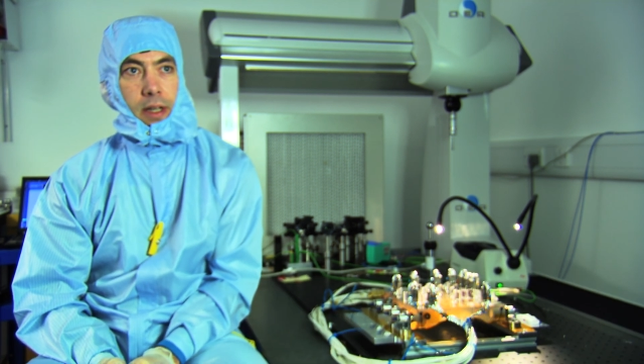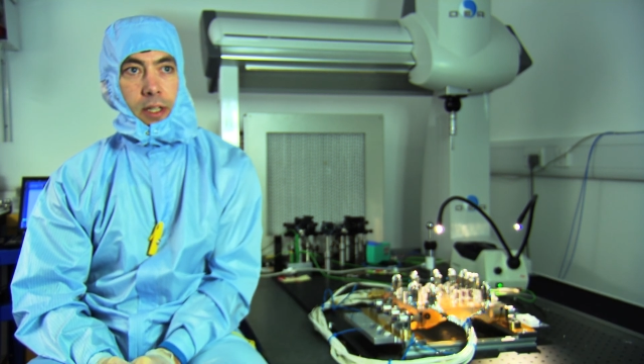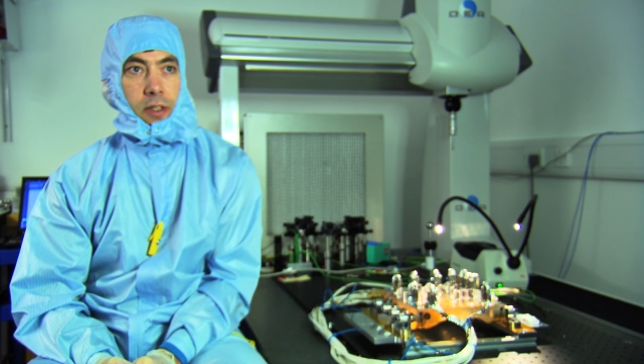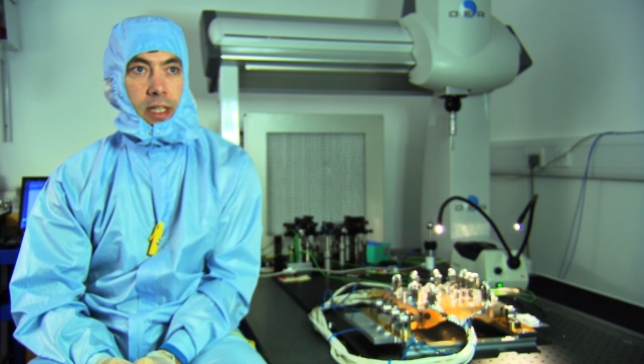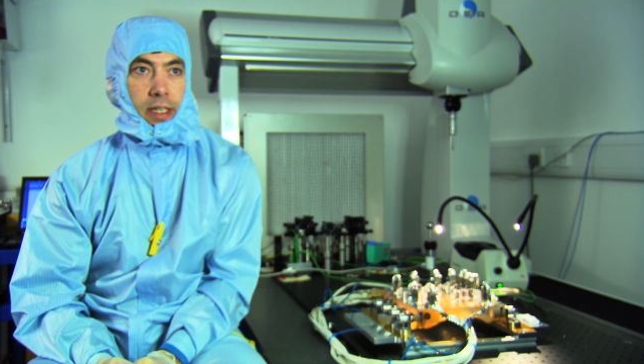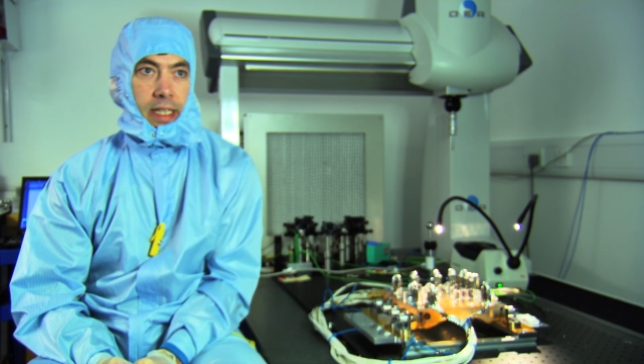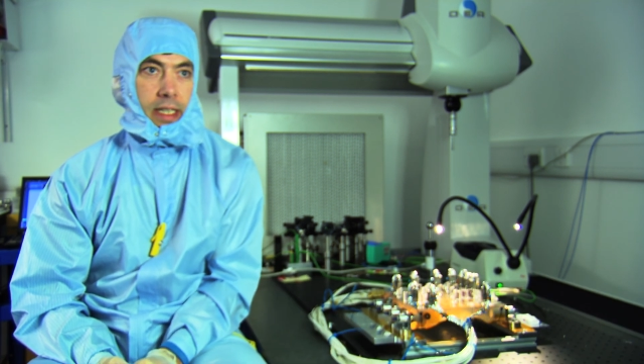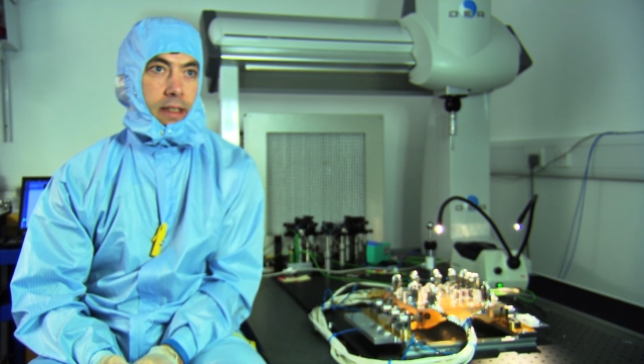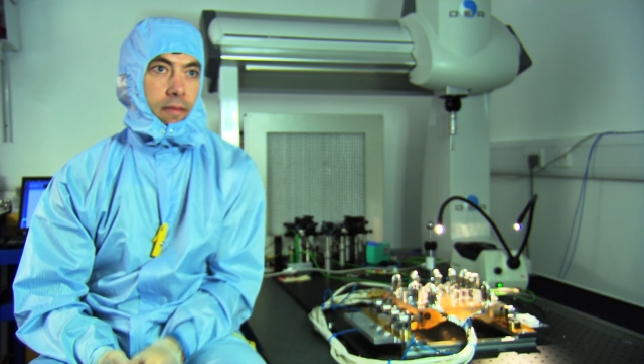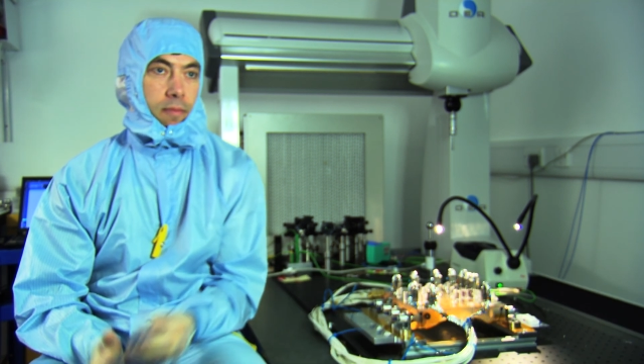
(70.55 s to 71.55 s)
You still
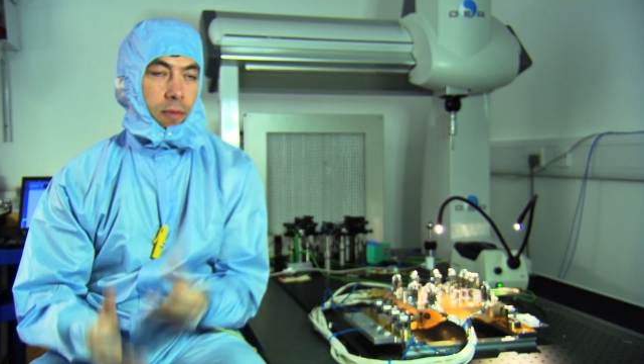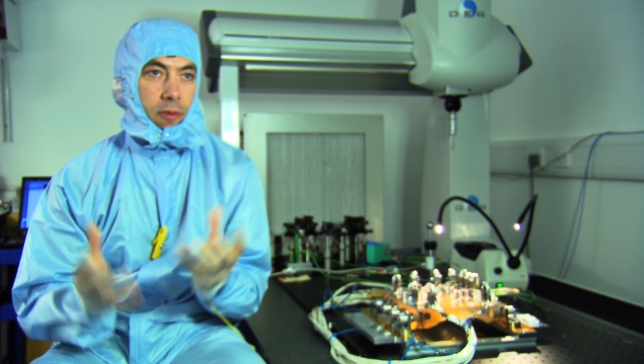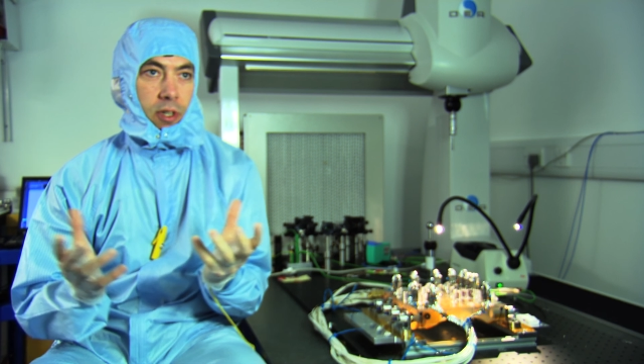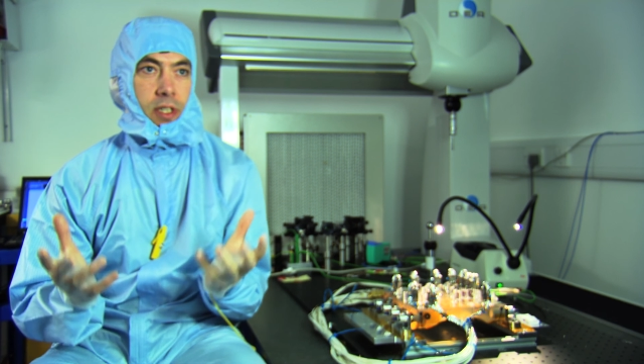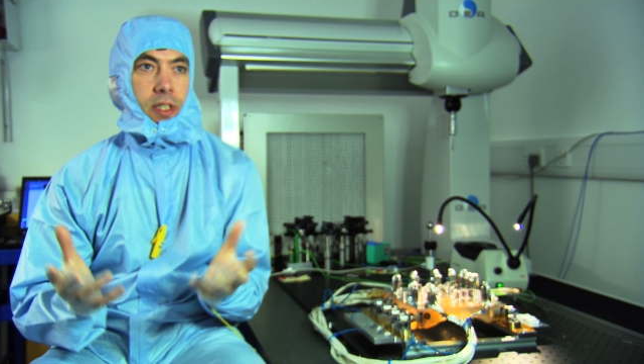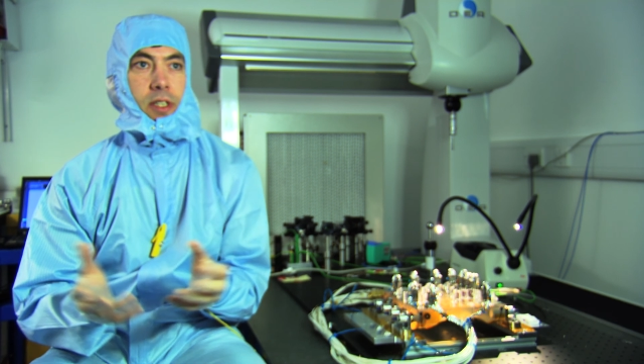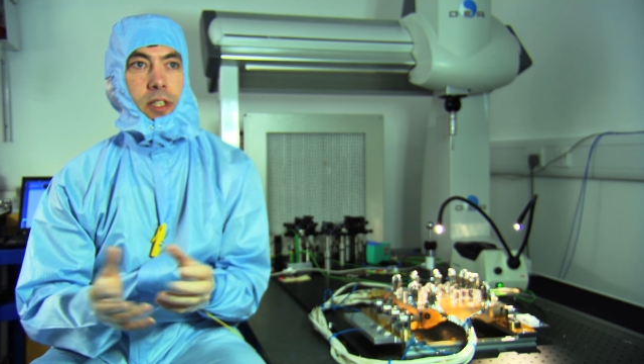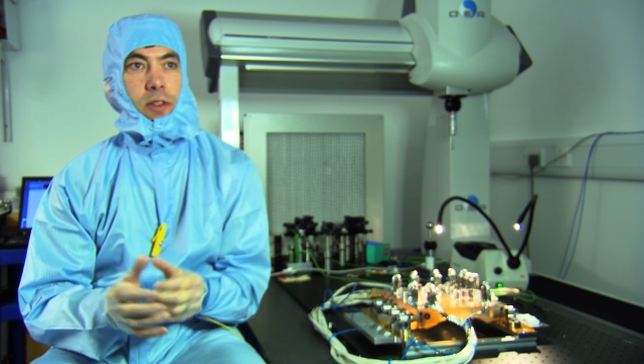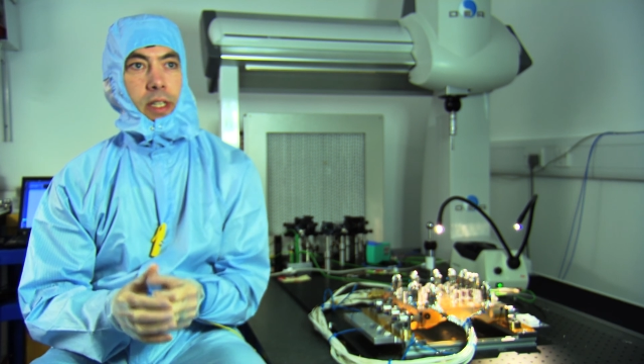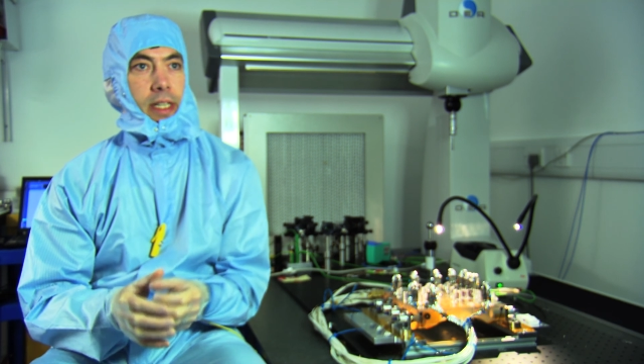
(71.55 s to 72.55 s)
need thrusters,
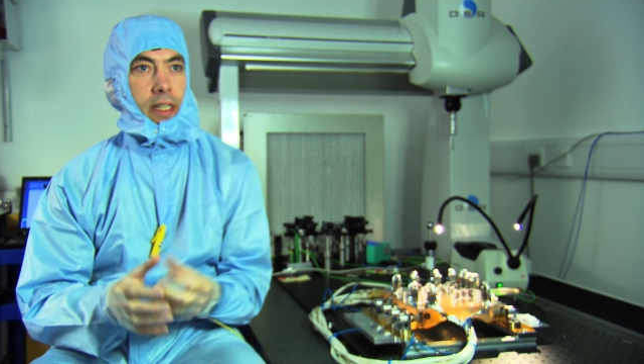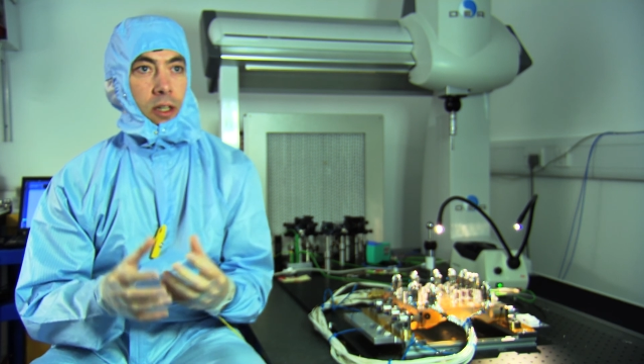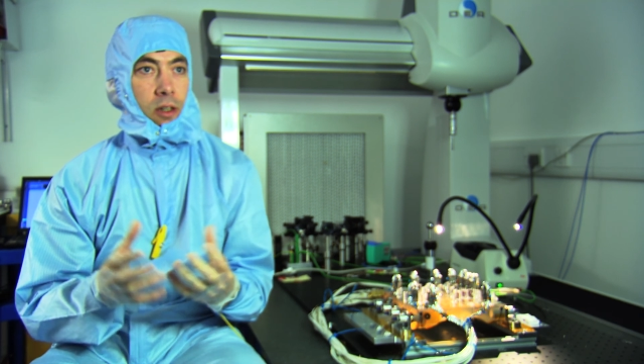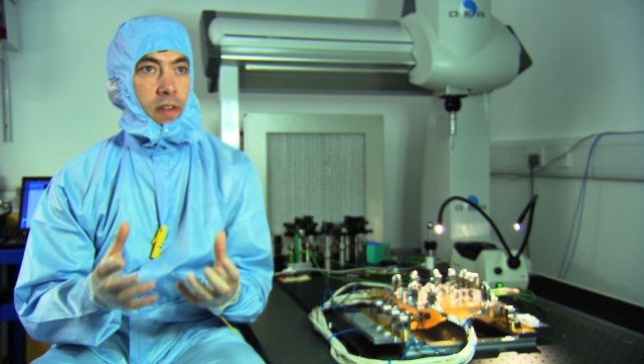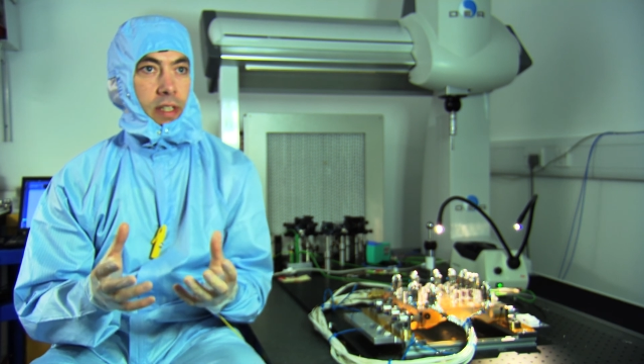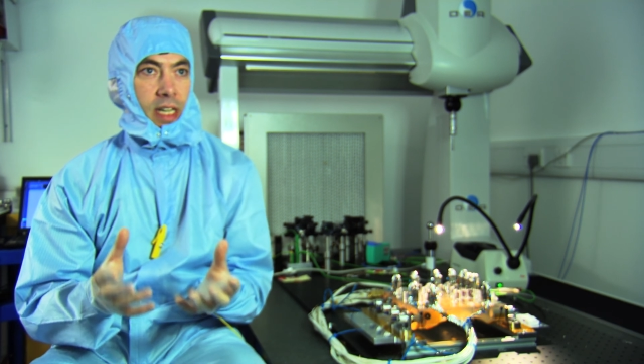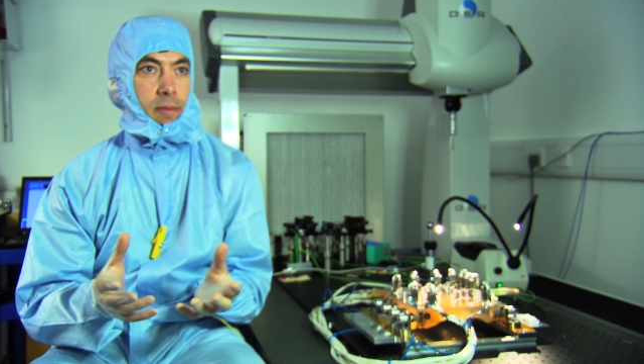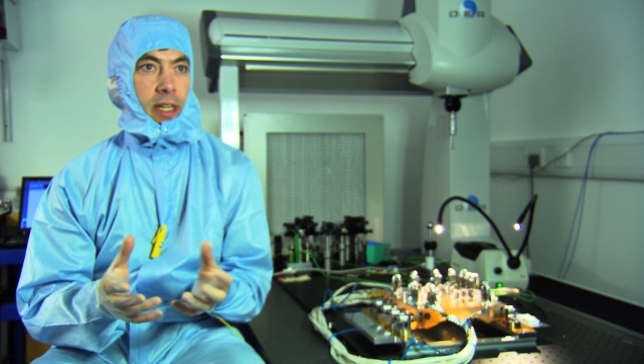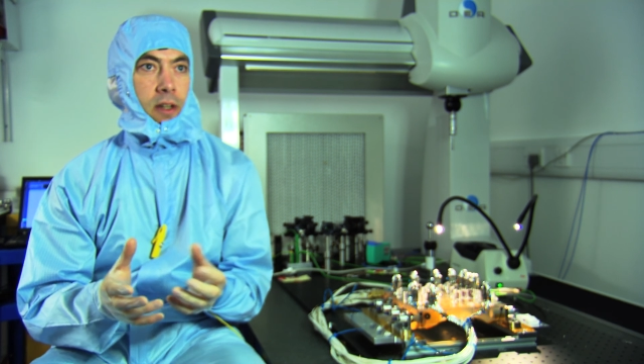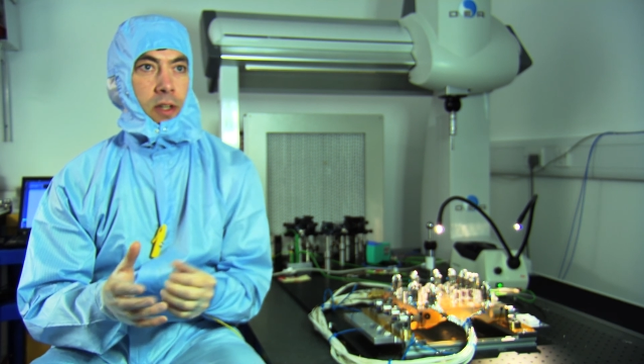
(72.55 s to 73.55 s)
you still need a lot of the same
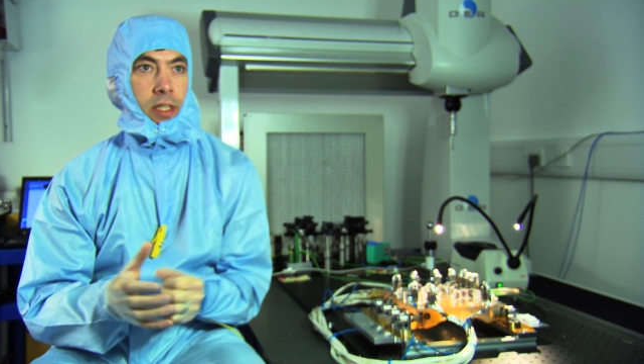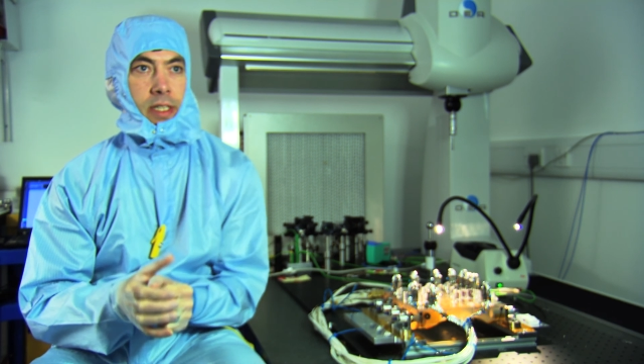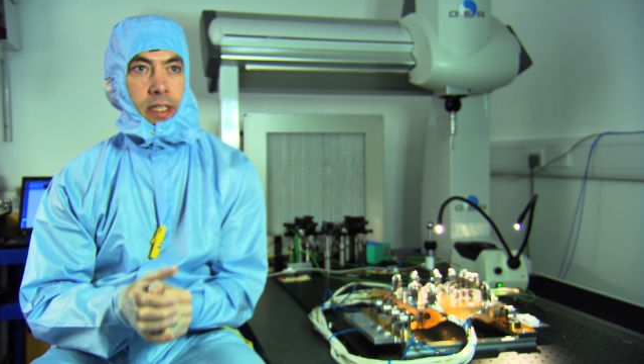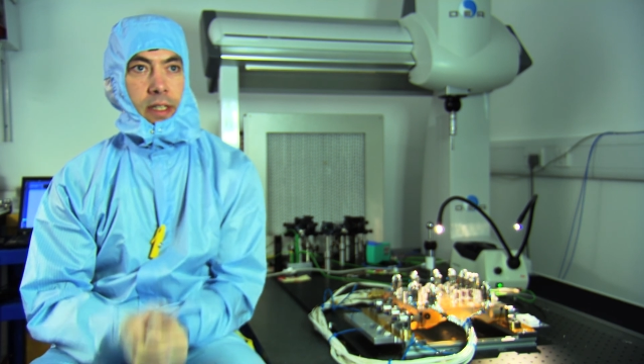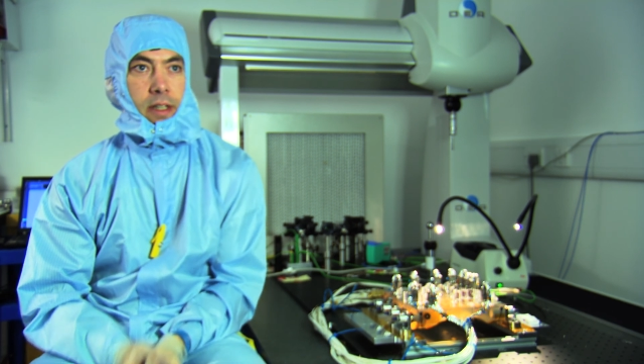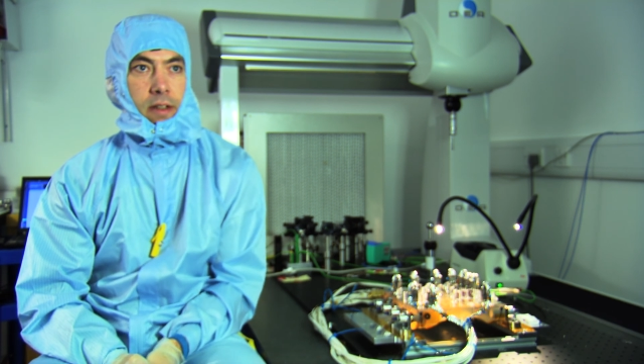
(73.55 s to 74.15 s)
technologies